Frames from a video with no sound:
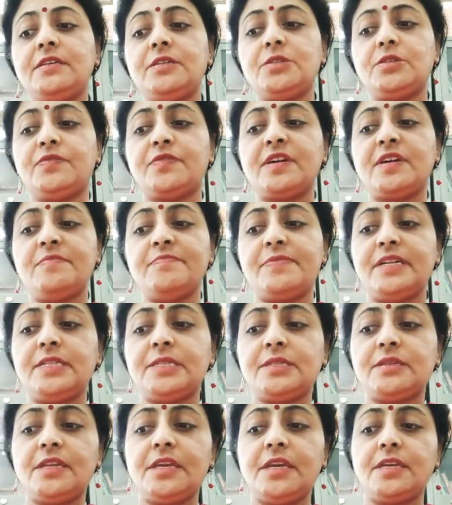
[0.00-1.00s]
of
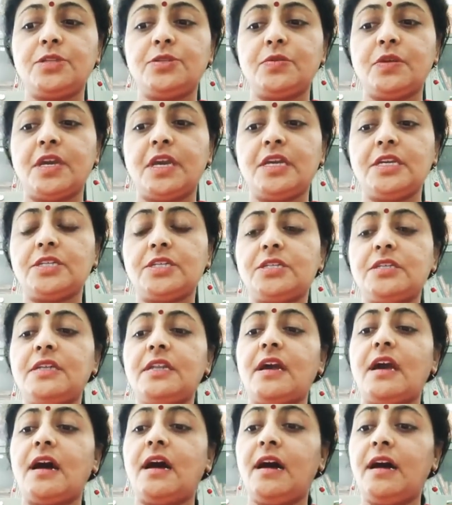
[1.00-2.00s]
compulsory
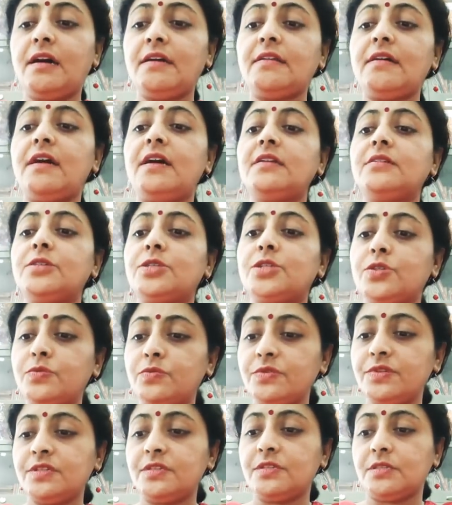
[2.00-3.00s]
education, are our
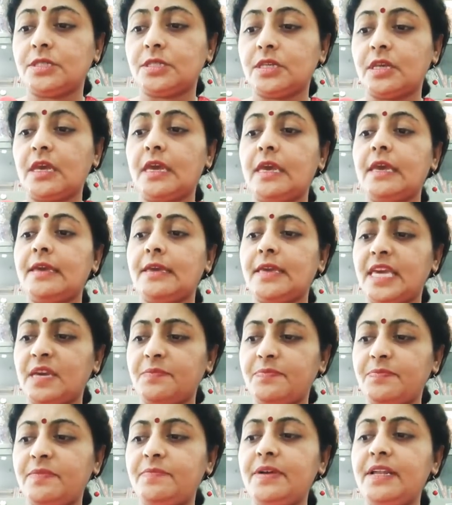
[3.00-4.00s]
students
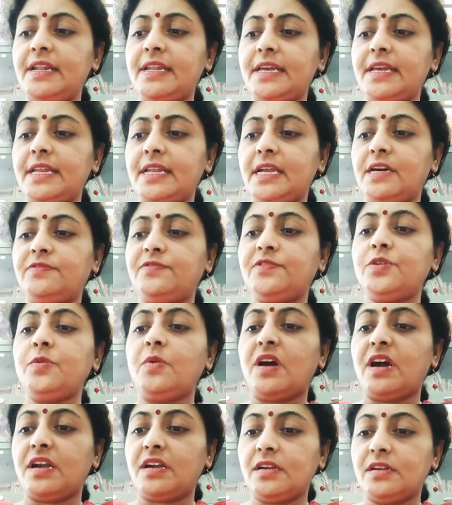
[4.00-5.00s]
capable enough
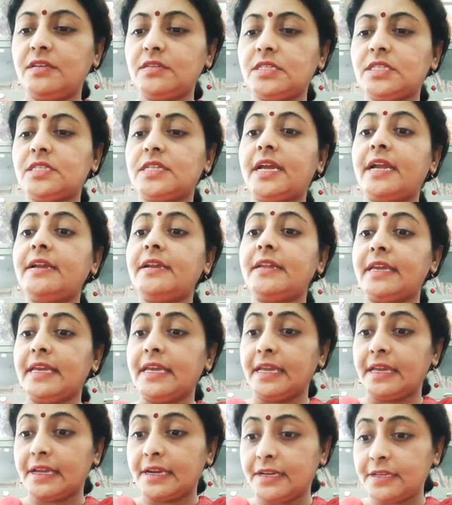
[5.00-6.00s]
to understand
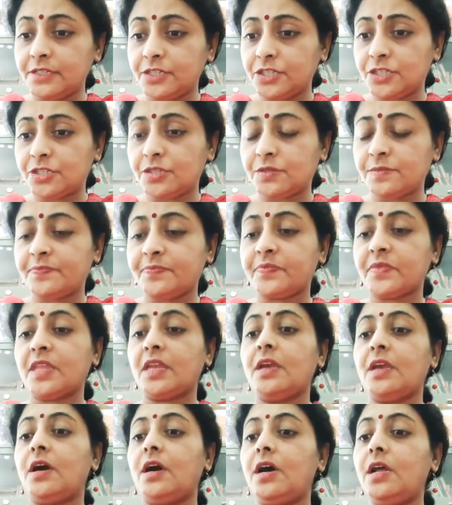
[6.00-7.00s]
English,
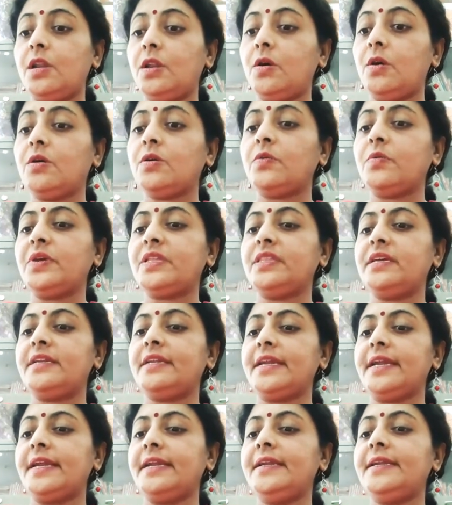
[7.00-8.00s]
along with
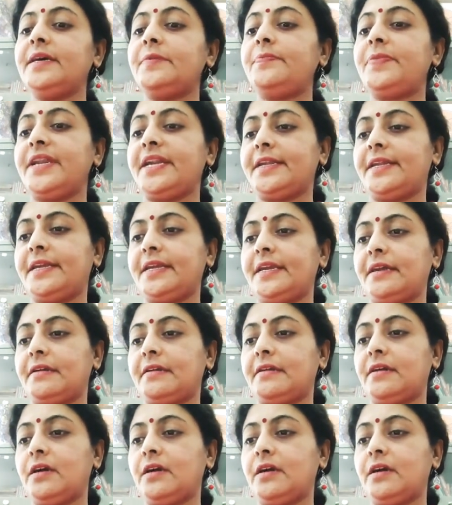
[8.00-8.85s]
it interpreting